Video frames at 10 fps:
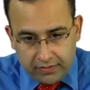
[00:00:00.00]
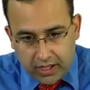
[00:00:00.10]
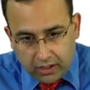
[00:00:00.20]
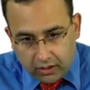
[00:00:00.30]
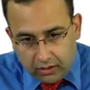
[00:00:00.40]

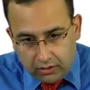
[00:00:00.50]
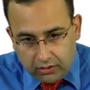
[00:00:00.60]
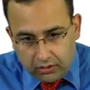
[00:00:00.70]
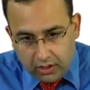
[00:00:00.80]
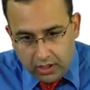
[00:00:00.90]
that
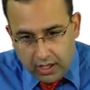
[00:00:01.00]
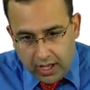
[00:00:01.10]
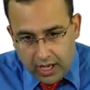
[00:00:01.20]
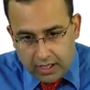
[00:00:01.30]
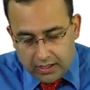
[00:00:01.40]
is
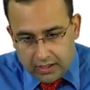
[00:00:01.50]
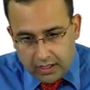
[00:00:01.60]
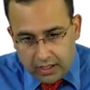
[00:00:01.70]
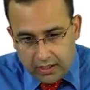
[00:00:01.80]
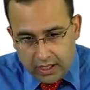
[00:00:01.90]

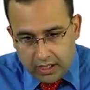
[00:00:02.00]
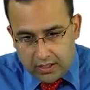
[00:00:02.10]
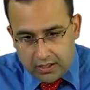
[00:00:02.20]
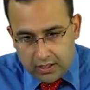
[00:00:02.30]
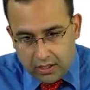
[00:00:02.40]
alizarin redis.